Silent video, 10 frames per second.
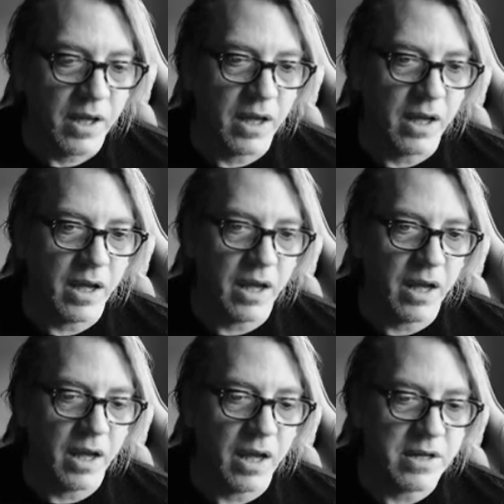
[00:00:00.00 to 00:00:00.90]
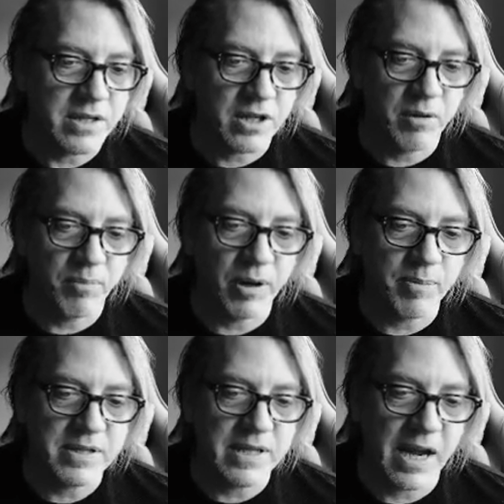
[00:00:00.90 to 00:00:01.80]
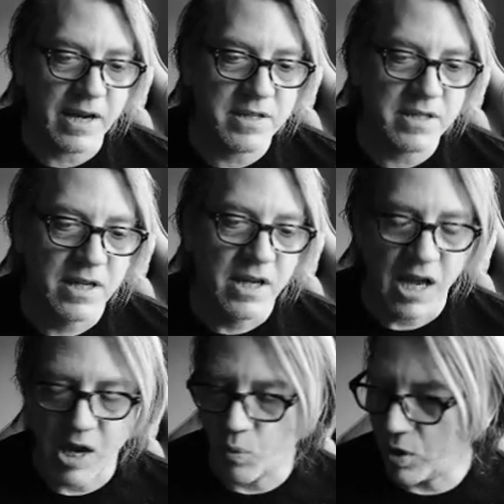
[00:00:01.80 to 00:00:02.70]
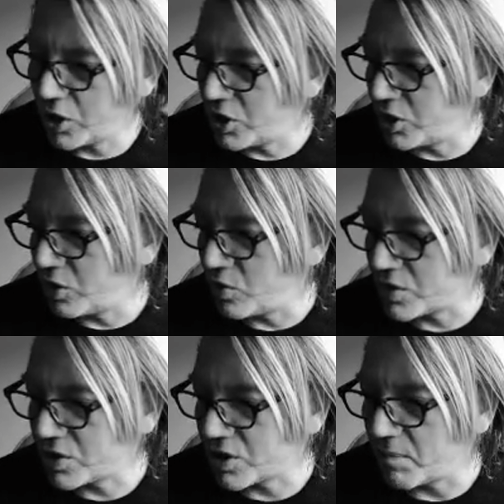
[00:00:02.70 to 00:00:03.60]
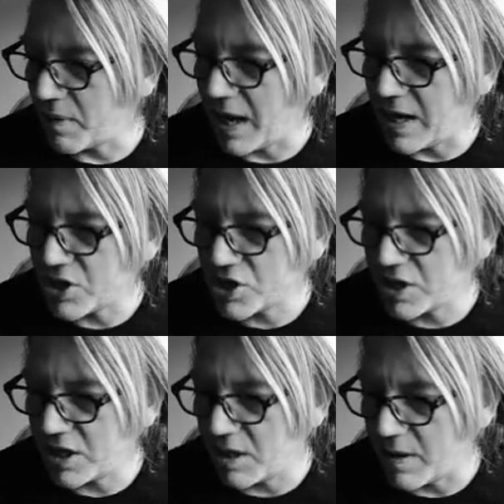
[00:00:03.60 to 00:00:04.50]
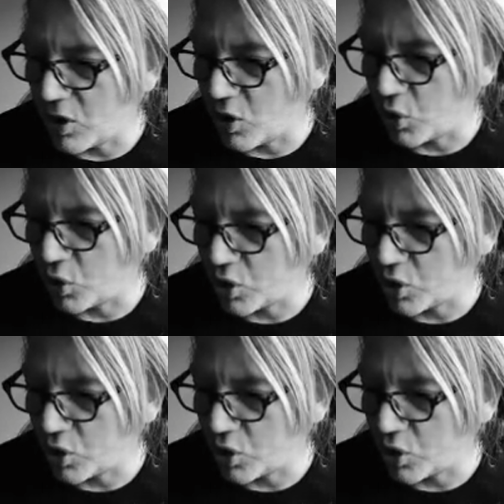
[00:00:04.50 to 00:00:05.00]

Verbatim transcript: and it's going to bring up a text, and we're going to use some HTML